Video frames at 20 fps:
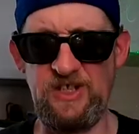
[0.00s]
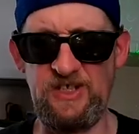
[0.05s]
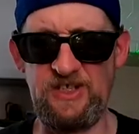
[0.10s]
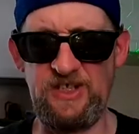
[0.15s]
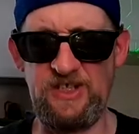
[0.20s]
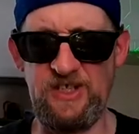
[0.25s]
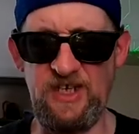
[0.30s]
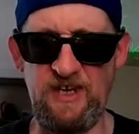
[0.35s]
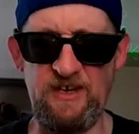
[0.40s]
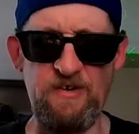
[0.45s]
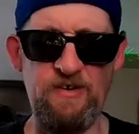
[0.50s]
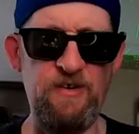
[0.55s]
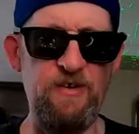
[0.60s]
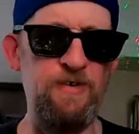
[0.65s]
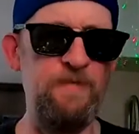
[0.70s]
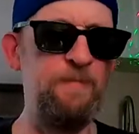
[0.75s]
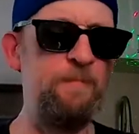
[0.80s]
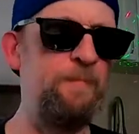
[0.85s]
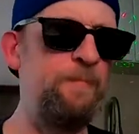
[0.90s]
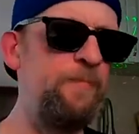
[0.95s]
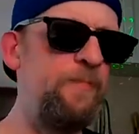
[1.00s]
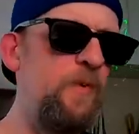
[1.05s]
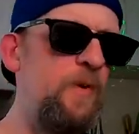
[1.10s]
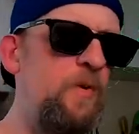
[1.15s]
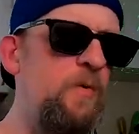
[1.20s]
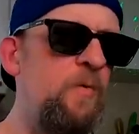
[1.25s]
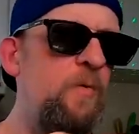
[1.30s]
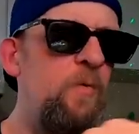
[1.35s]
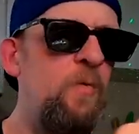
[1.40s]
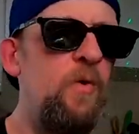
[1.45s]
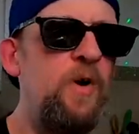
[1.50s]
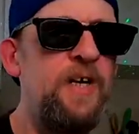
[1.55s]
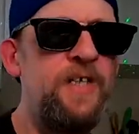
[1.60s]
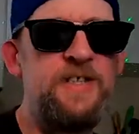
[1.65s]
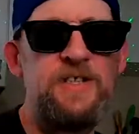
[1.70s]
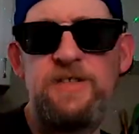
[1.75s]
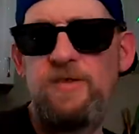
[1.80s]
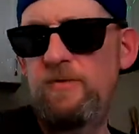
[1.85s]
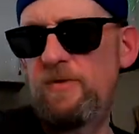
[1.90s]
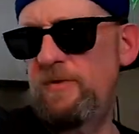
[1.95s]
like a standard
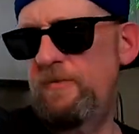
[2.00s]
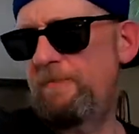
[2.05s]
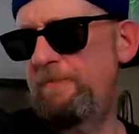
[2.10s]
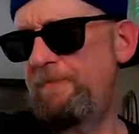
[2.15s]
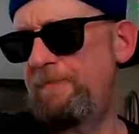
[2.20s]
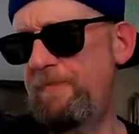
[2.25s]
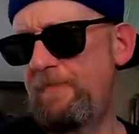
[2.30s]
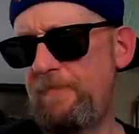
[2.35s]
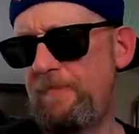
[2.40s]
rice noodle.